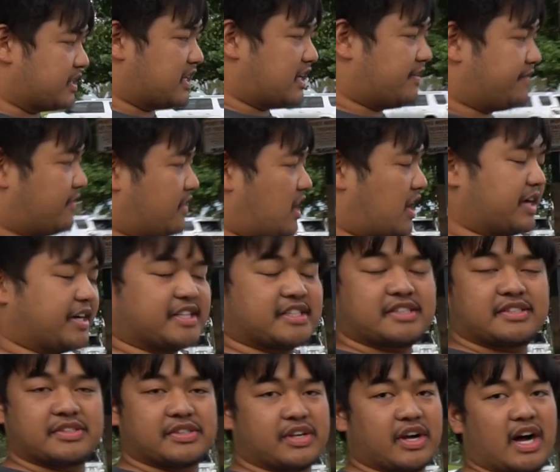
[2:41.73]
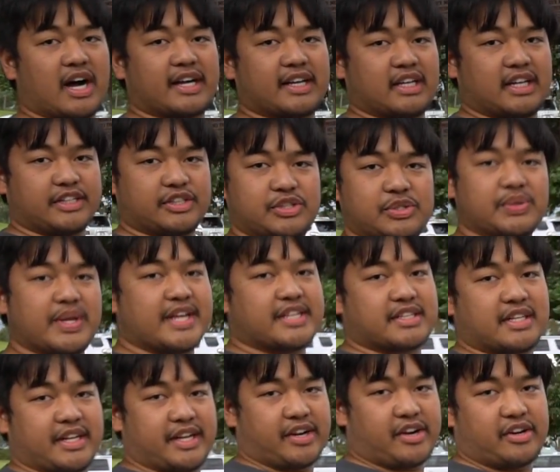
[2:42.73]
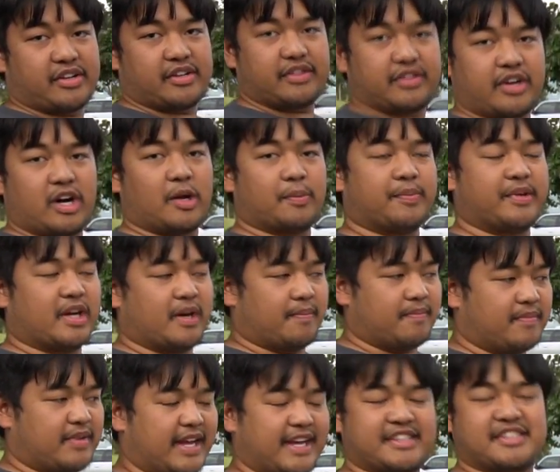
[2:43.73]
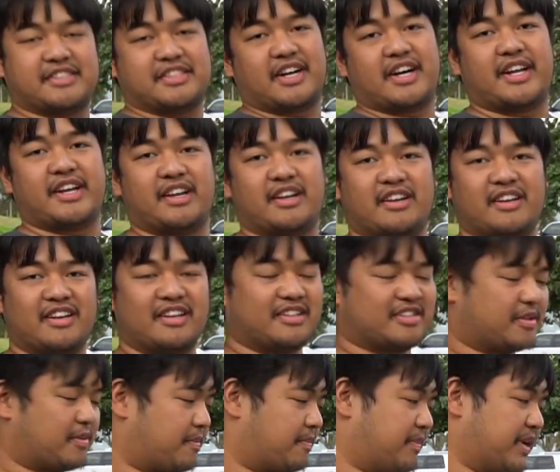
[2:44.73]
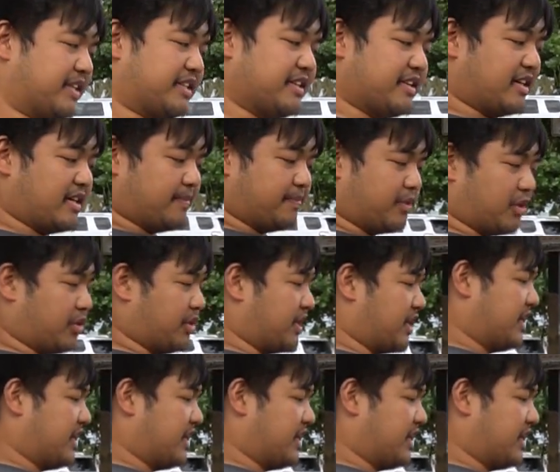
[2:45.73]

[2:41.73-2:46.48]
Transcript: off, honest to God. Like two days later, called me up. It's done. Picked it up, threw it